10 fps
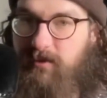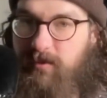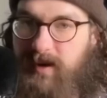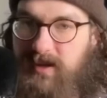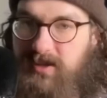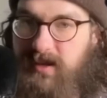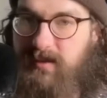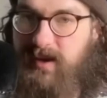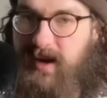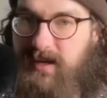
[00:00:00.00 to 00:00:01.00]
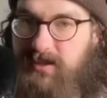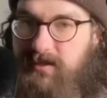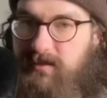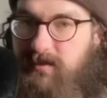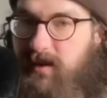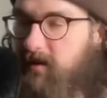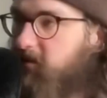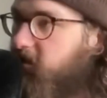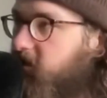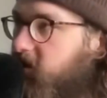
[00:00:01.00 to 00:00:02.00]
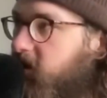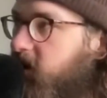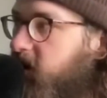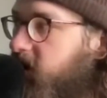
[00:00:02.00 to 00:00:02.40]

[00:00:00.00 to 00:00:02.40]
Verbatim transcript: for my Zettelkasten, and for